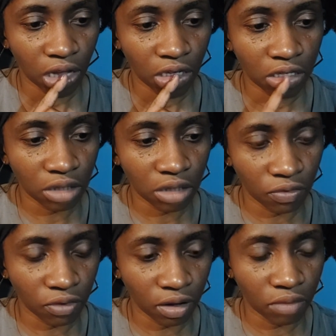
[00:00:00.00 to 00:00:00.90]

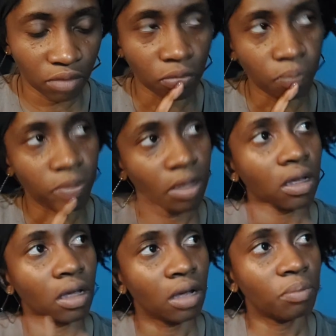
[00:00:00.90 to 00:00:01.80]
suffer.
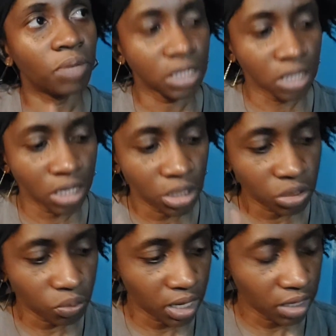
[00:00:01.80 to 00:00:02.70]
Persons
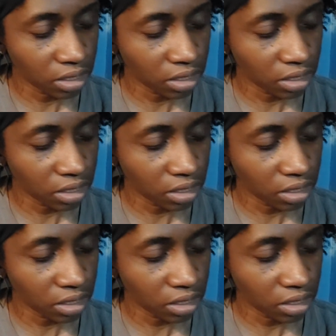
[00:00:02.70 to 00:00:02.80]
with